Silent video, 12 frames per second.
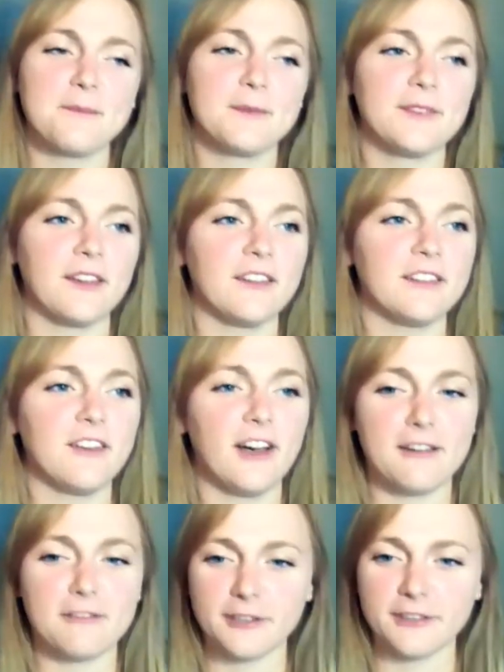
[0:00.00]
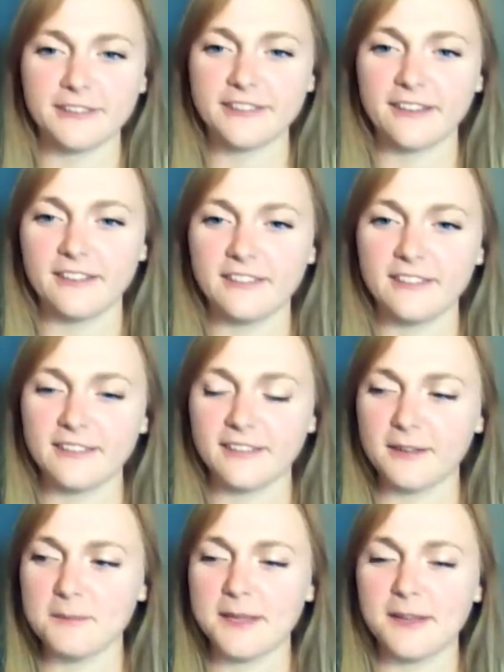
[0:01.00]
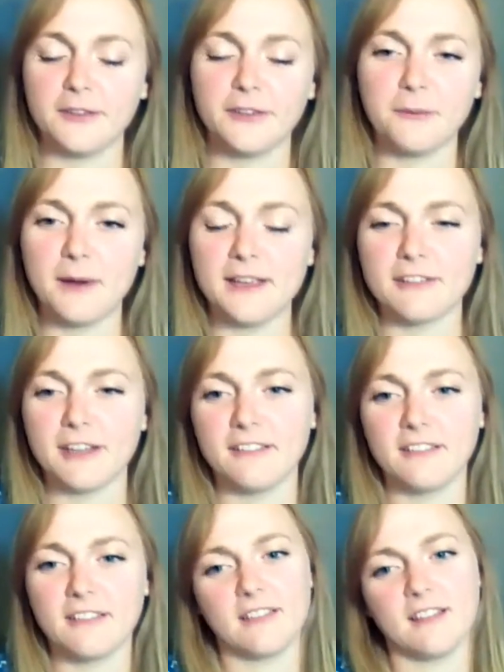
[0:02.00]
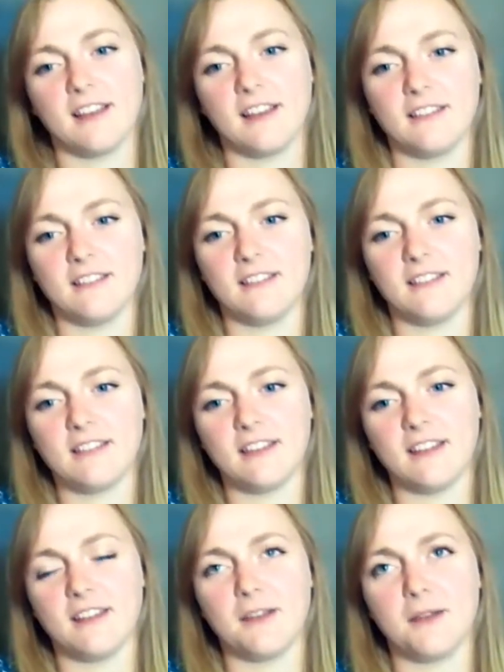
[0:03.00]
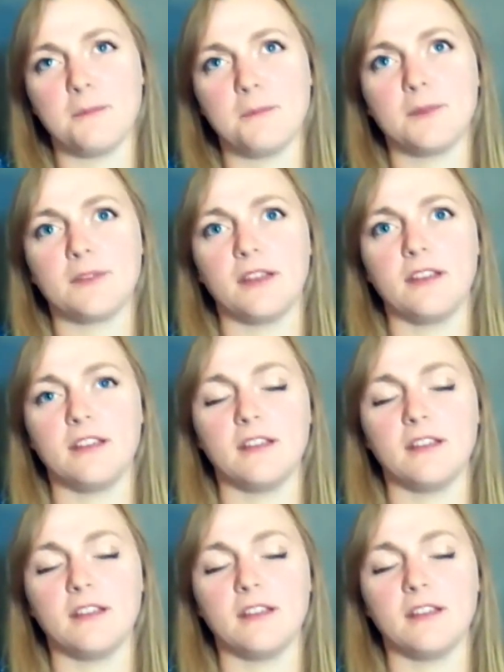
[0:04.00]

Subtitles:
so not everyone's going to be on your wavelength, and having